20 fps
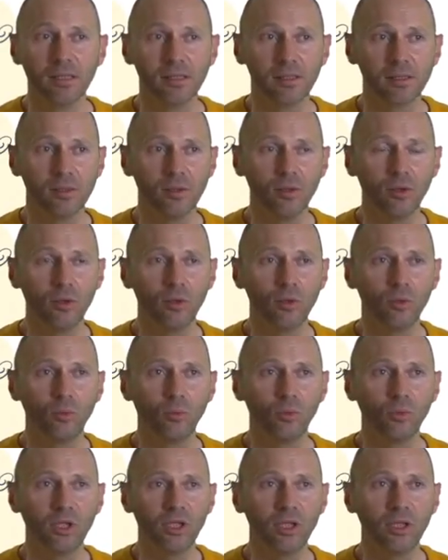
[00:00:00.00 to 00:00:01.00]
So
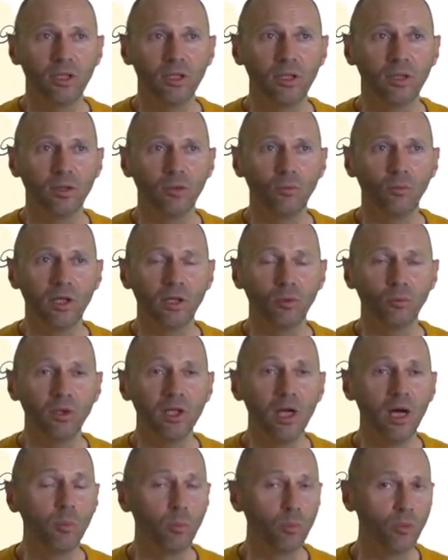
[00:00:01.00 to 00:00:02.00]
when
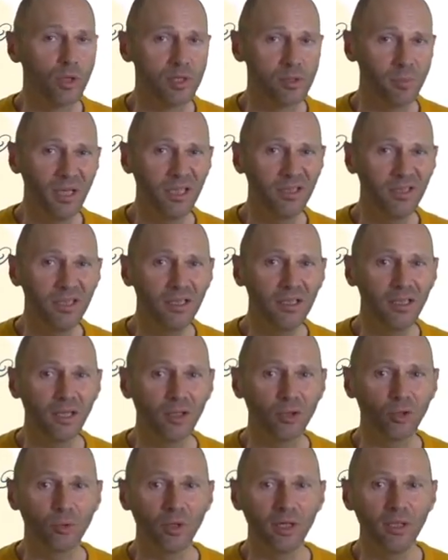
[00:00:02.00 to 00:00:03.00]
we are prospecting,
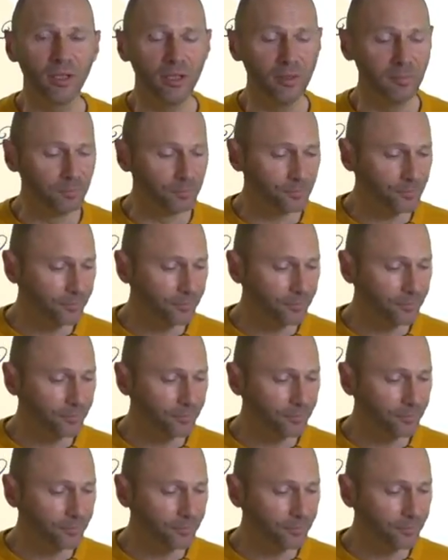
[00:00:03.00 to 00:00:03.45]
actually,